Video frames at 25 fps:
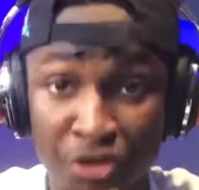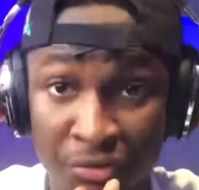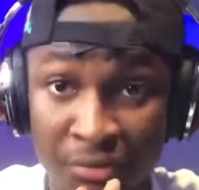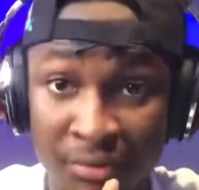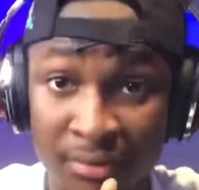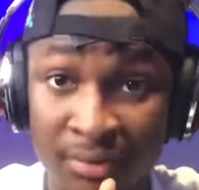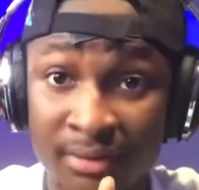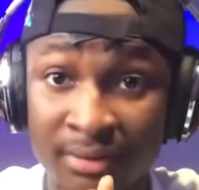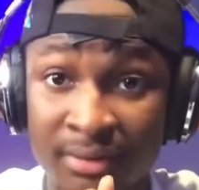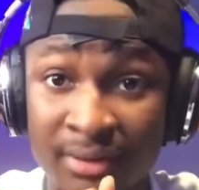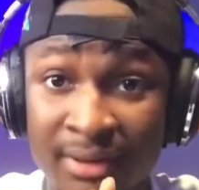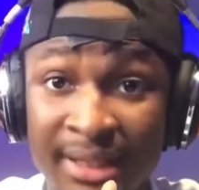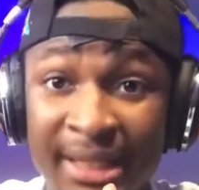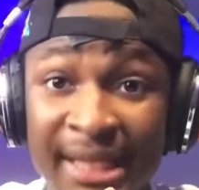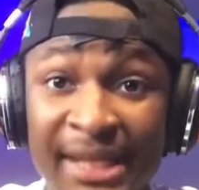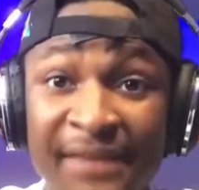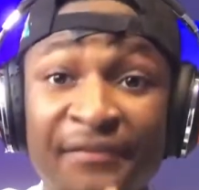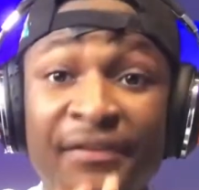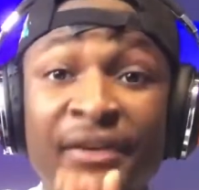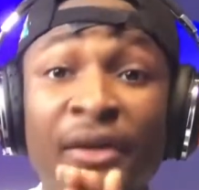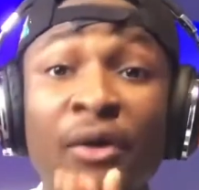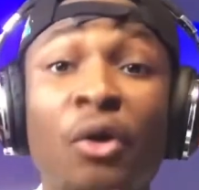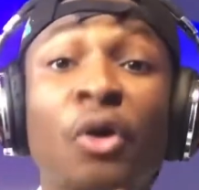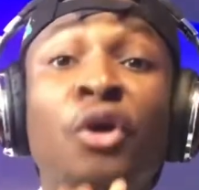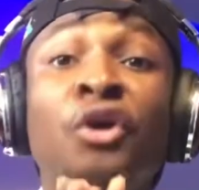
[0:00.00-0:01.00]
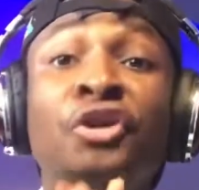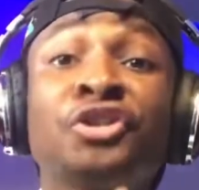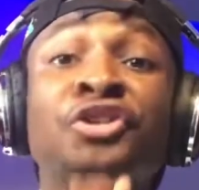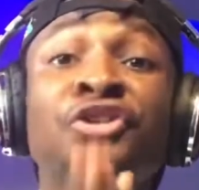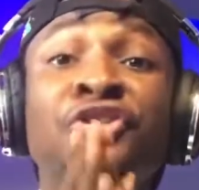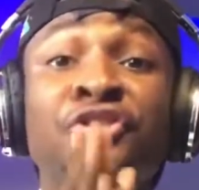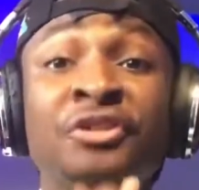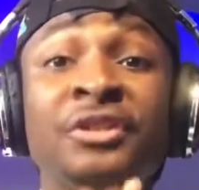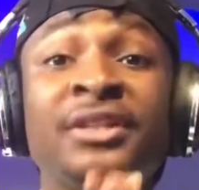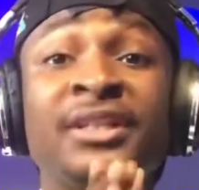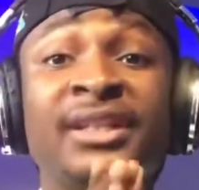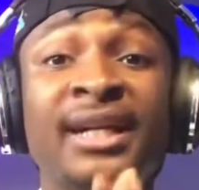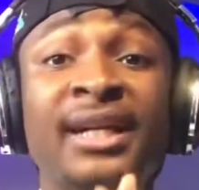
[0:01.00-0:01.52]
you, if it hurts
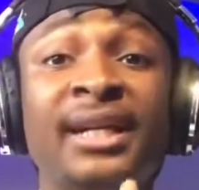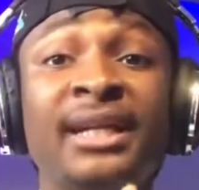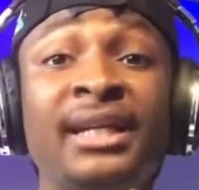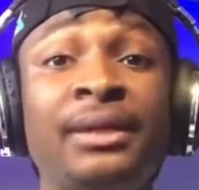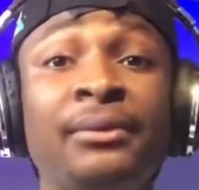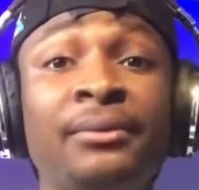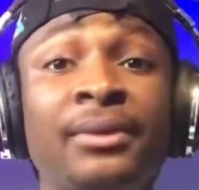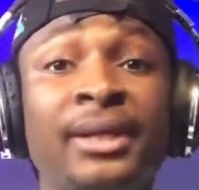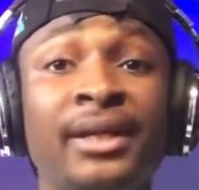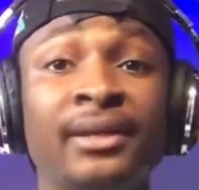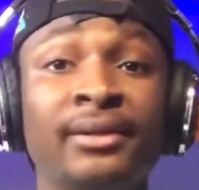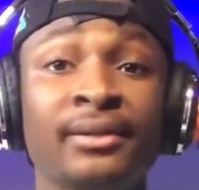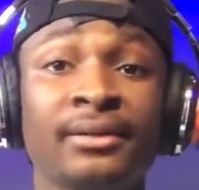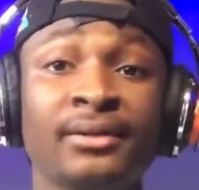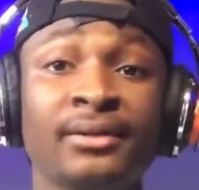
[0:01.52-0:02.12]
you in any way,